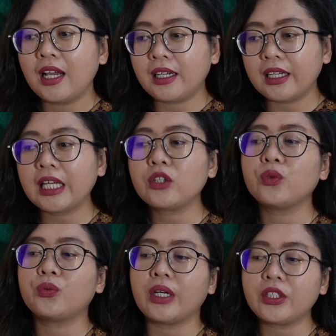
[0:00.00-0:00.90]
leading
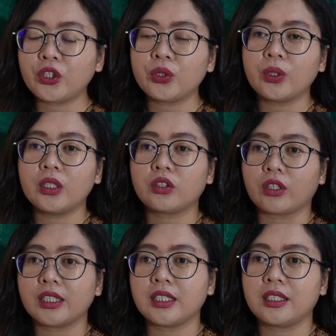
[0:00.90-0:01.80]
to residual
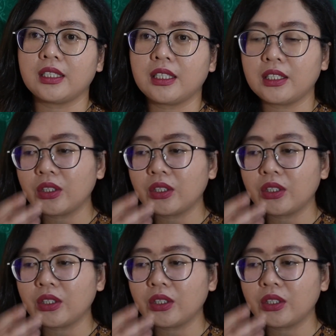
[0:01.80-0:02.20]
toxicity.